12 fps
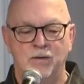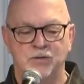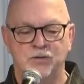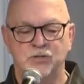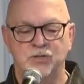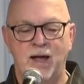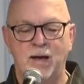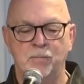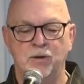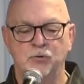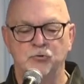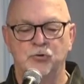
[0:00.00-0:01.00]
has
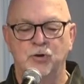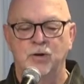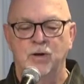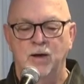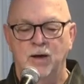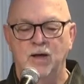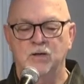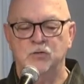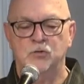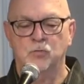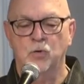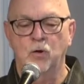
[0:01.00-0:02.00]
established
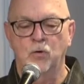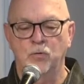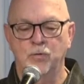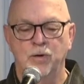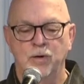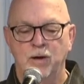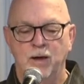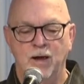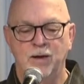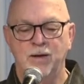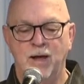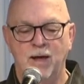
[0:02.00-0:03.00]
his
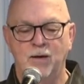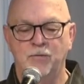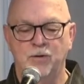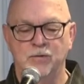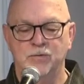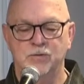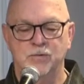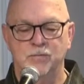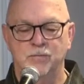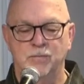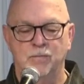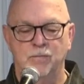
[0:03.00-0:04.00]
throne in the
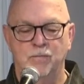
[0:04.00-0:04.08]
heavens